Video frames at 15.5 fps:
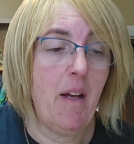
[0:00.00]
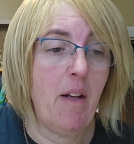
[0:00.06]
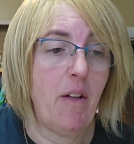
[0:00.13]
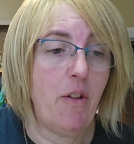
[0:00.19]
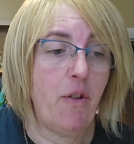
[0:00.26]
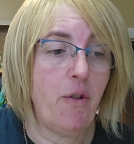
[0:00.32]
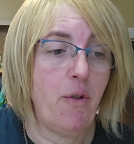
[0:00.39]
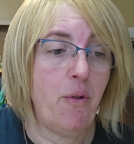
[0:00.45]

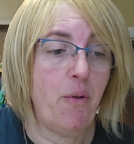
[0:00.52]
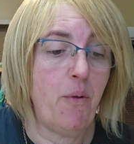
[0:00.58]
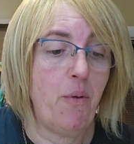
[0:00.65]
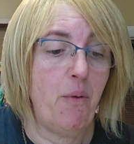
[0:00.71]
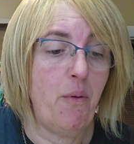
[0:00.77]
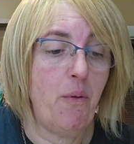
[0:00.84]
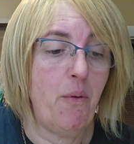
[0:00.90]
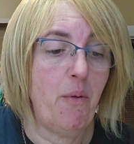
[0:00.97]

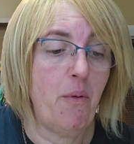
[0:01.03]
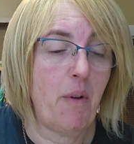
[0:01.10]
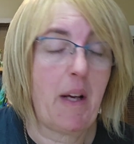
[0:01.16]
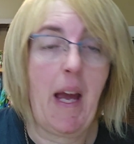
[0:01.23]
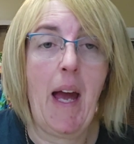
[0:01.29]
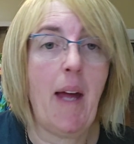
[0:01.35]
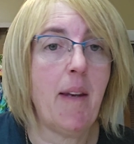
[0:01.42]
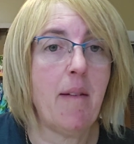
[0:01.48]
You
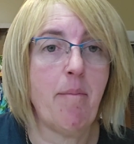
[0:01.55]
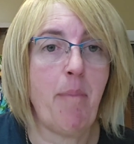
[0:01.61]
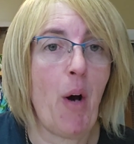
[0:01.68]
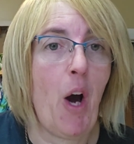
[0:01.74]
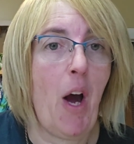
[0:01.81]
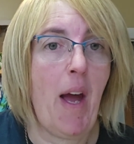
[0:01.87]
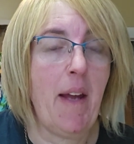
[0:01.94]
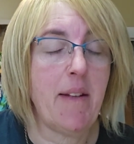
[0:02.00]
can't
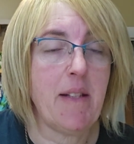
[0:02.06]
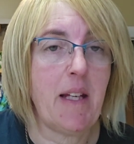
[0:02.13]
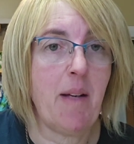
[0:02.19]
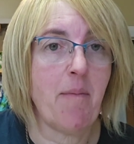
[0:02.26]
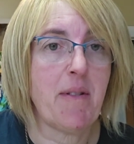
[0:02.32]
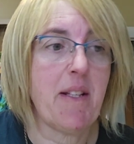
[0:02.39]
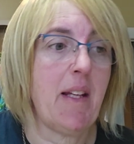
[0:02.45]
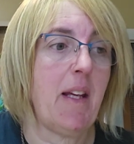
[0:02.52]
buy
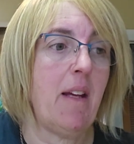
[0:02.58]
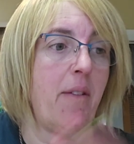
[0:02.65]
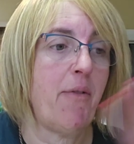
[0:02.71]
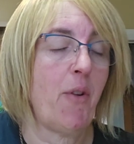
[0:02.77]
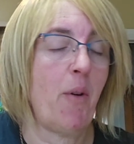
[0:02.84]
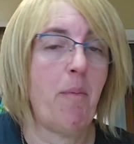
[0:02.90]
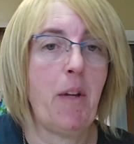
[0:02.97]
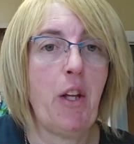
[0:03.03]
DMC
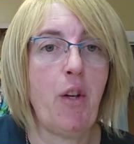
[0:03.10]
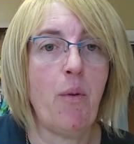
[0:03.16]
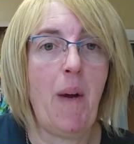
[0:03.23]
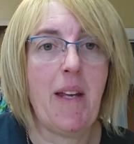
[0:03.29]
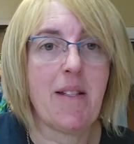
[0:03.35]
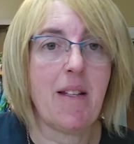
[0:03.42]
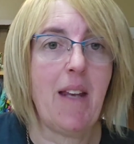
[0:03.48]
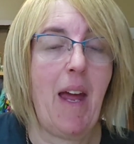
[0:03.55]
from the
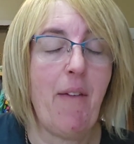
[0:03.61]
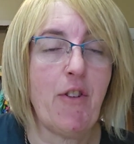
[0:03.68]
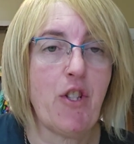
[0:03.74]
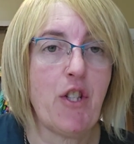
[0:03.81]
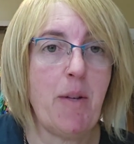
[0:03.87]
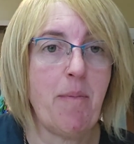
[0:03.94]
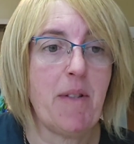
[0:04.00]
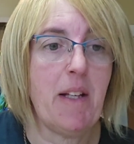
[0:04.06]
US and have it
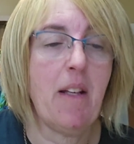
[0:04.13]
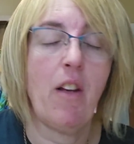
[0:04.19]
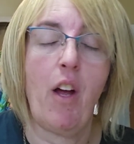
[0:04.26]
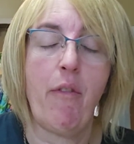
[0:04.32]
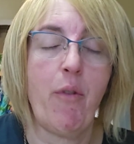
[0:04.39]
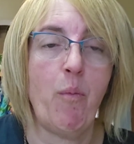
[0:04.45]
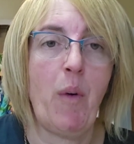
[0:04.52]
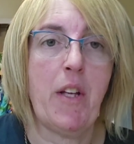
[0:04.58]
shipped in,
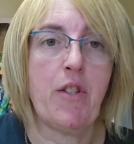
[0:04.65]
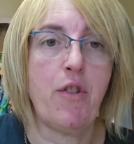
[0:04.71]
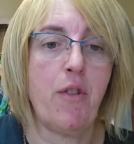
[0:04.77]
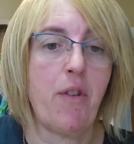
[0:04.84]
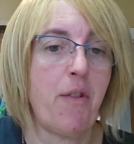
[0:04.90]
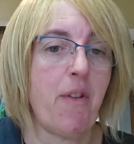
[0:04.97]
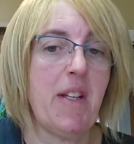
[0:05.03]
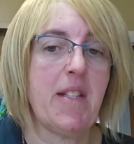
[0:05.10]
like from
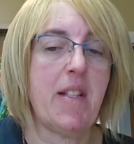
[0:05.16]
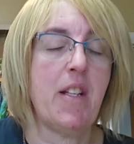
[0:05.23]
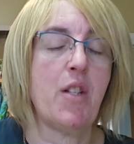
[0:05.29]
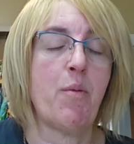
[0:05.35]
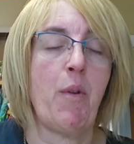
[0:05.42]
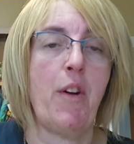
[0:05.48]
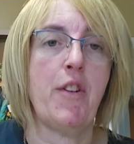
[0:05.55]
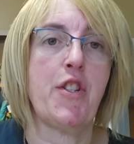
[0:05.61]
123
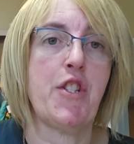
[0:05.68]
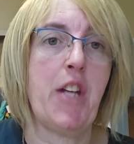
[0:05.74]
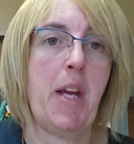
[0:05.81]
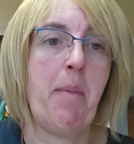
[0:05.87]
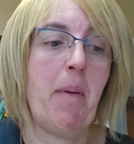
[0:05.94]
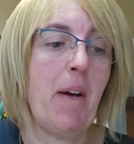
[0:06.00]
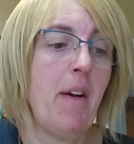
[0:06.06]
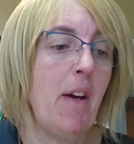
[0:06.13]
Stitch where it's
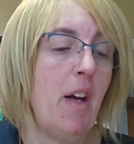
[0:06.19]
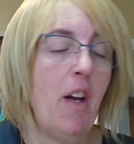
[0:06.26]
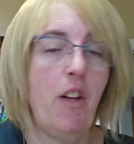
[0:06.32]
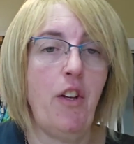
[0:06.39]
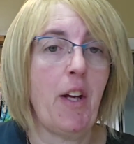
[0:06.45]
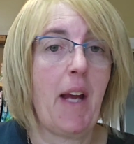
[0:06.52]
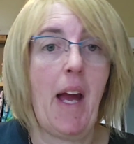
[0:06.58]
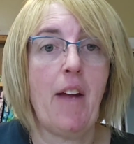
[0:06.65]
cheaper.
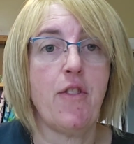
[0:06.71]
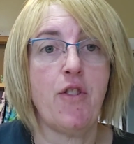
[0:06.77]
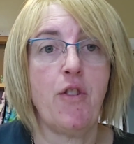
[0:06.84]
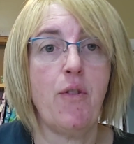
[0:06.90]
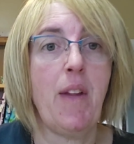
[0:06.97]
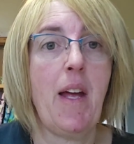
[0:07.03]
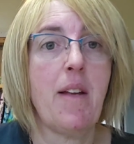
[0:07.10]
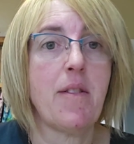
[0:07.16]
You can't
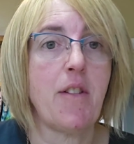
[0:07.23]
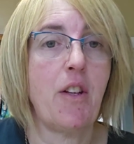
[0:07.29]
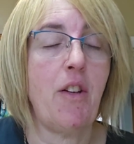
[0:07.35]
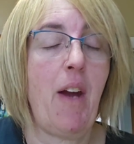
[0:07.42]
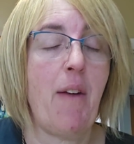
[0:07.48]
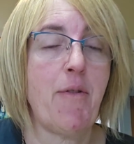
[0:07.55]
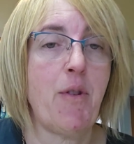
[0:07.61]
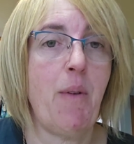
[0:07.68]
do that, so
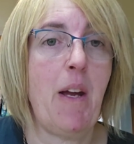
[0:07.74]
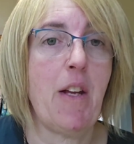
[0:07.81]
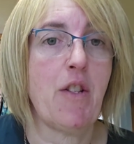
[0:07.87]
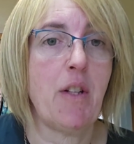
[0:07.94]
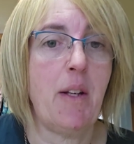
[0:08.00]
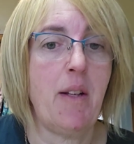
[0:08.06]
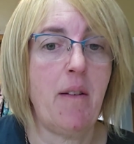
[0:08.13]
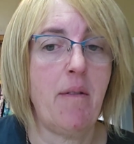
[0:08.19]
you have to
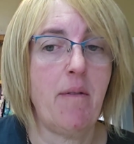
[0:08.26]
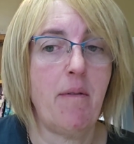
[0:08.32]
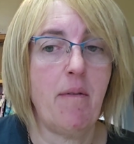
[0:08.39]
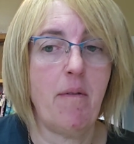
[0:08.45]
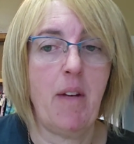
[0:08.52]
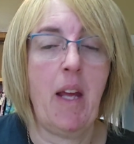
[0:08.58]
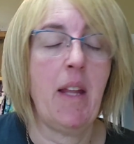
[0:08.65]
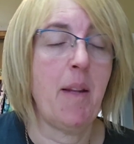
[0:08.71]
actually
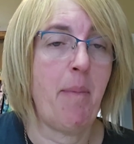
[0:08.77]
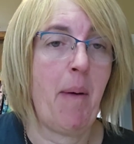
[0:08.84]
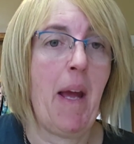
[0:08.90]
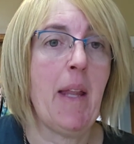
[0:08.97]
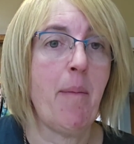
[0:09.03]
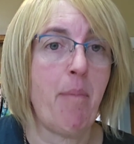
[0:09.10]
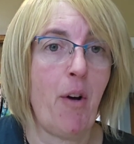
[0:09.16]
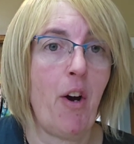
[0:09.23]
either
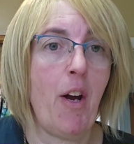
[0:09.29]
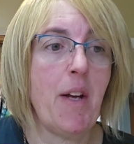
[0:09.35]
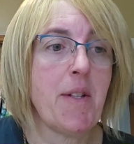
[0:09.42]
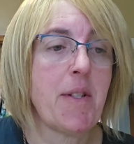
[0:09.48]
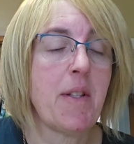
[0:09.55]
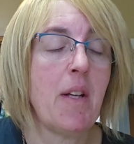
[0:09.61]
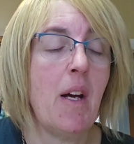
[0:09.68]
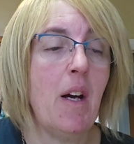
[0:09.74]
pay the
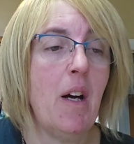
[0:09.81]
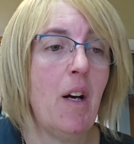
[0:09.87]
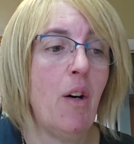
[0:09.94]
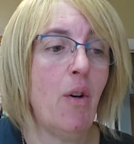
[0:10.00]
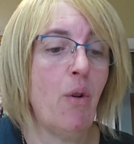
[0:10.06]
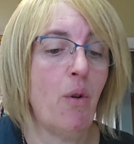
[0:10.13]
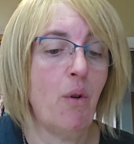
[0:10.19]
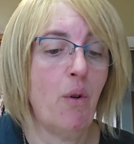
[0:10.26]
price
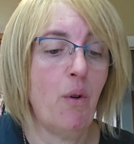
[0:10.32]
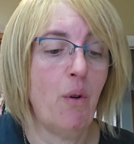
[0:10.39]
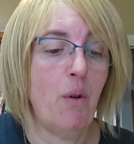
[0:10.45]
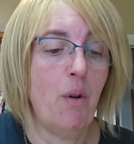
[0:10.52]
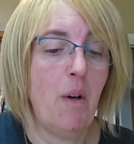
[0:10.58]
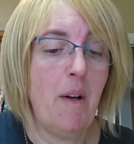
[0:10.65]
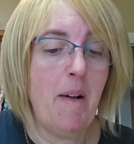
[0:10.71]
or